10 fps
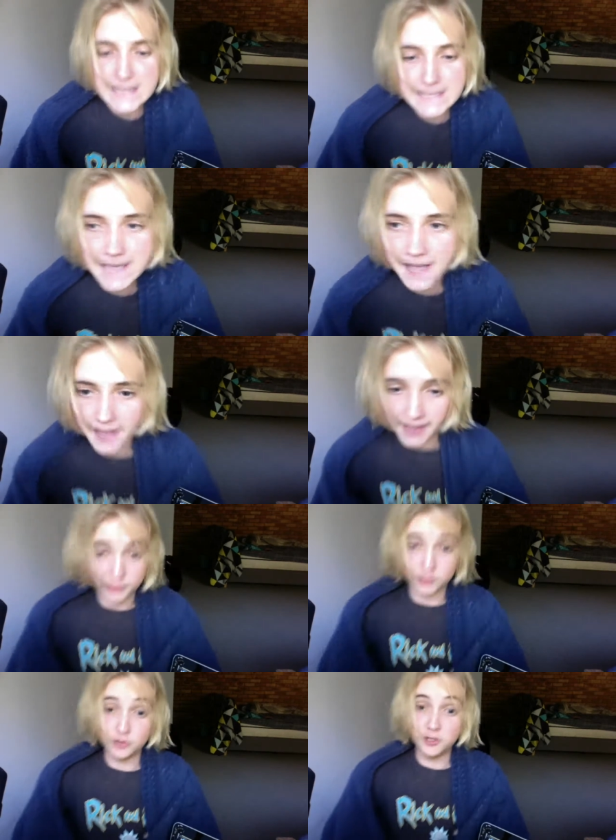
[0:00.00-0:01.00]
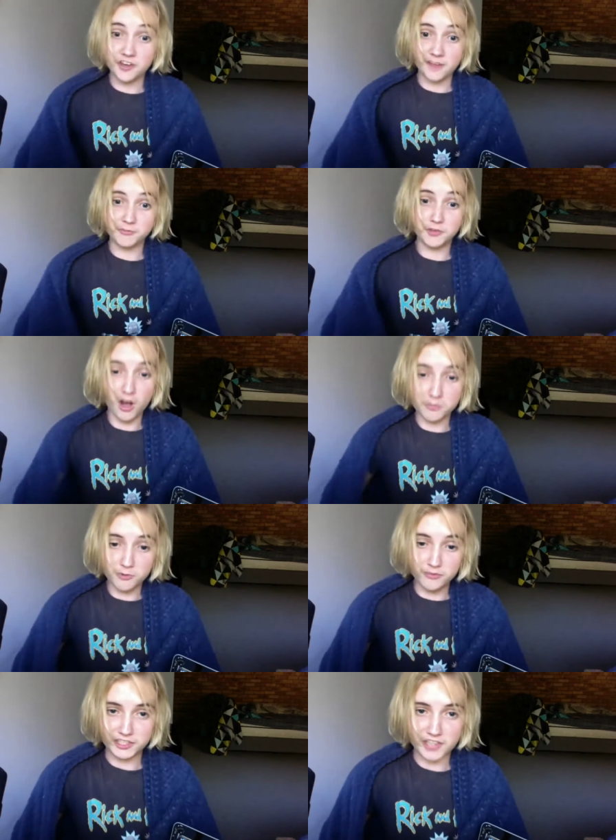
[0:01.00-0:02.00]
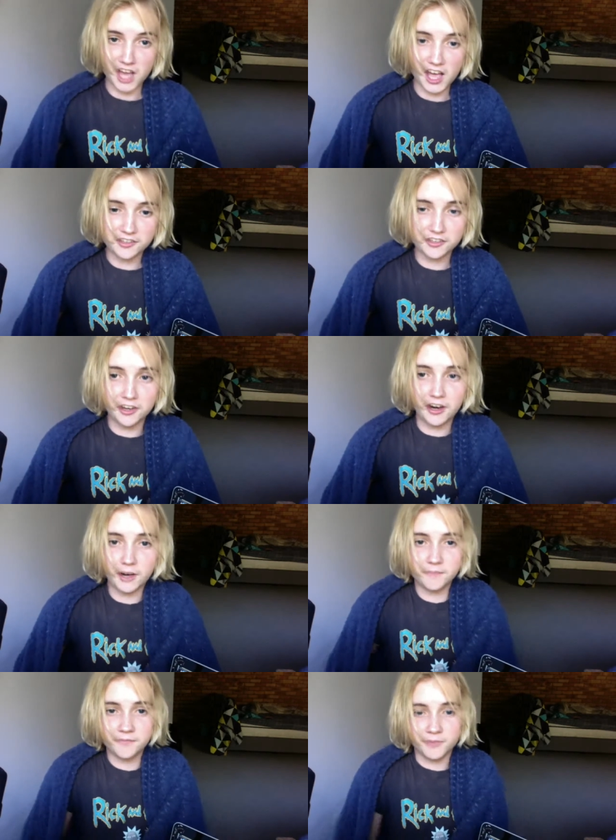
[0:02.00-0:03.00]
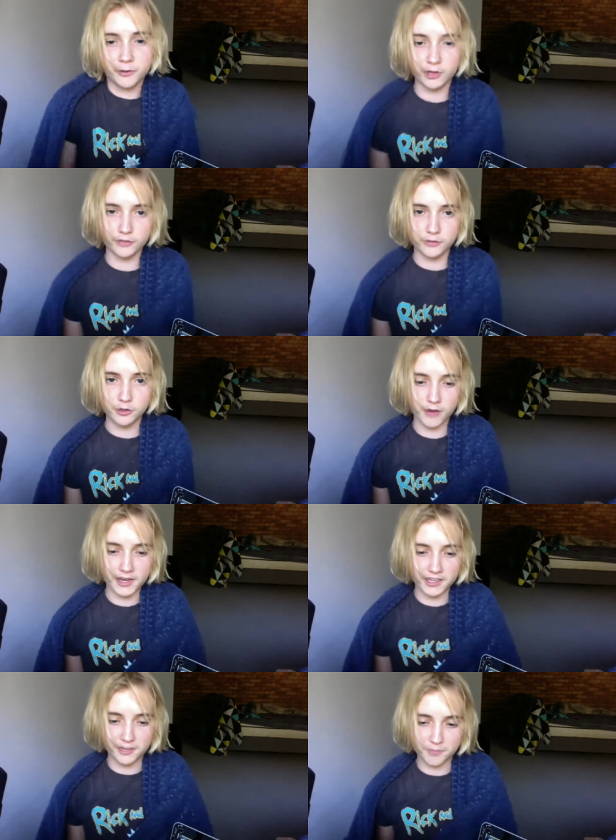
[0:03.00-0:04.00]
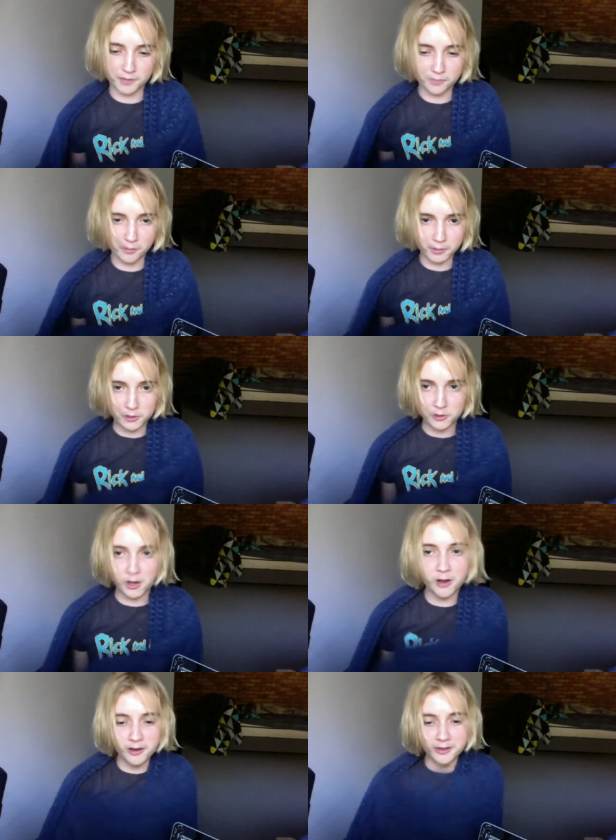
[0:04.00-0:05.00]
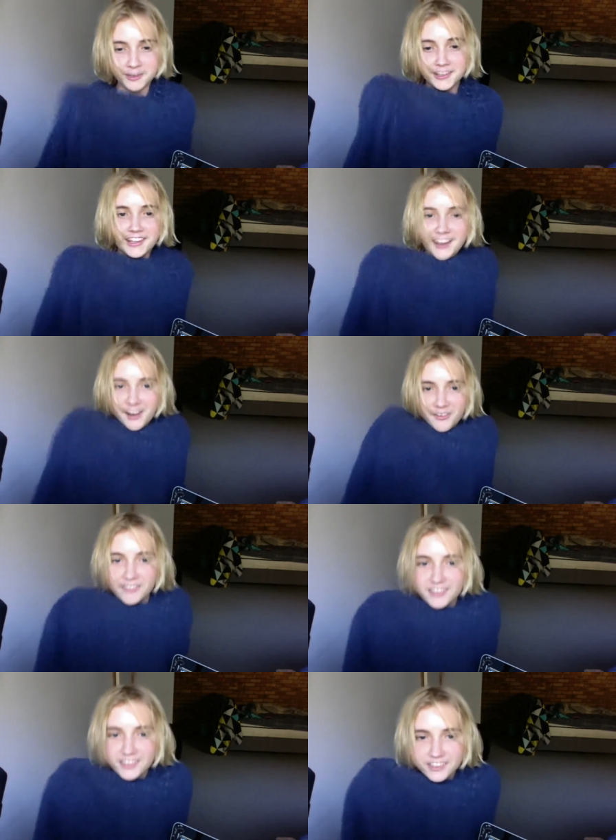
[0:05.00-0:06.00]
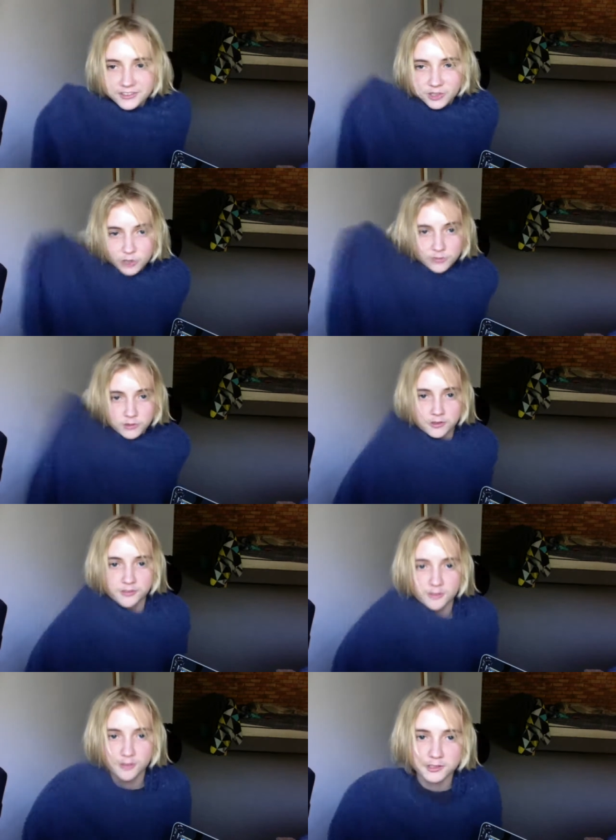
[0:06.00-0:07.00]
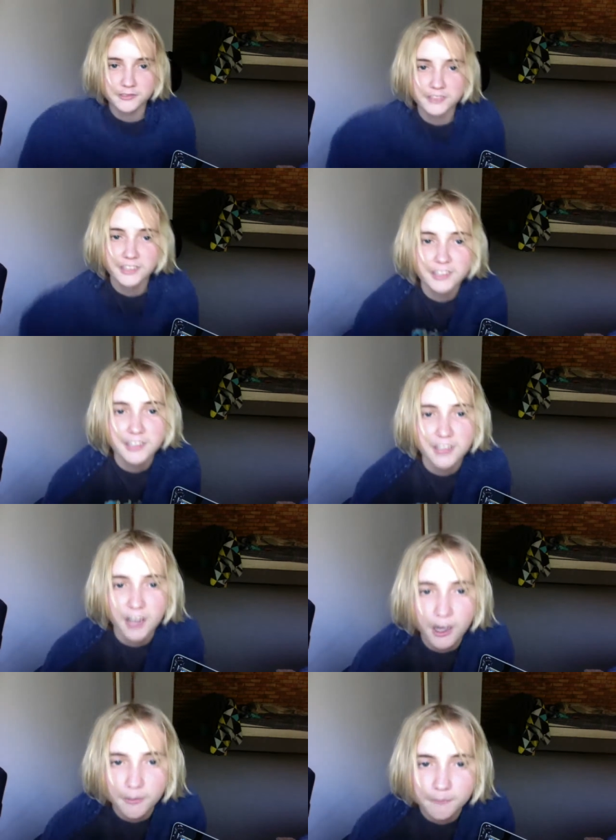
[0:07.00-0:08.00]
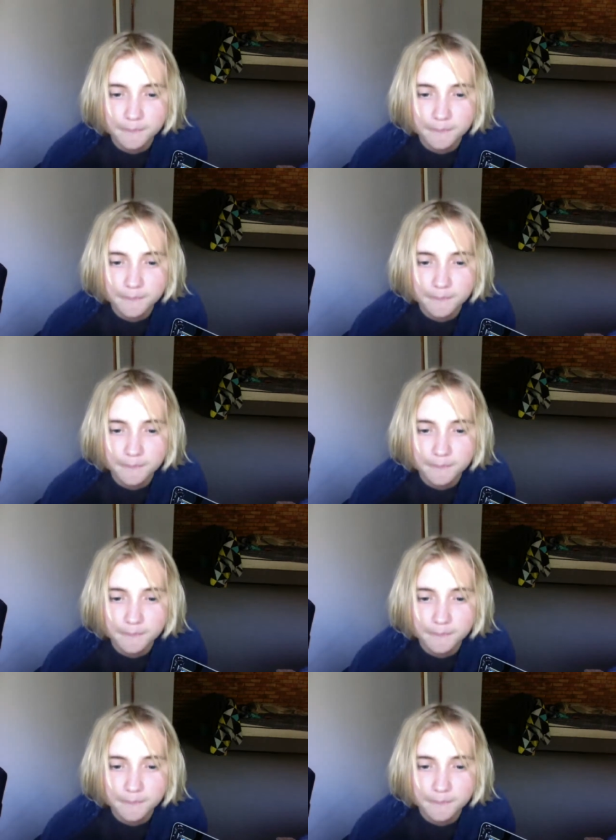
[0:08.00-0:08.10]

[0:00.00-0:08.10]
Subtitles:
yeah, Jude and James Talk Movies, guys. Oh, you got a view already. That's probably you. um, 2 viewers sold. Um,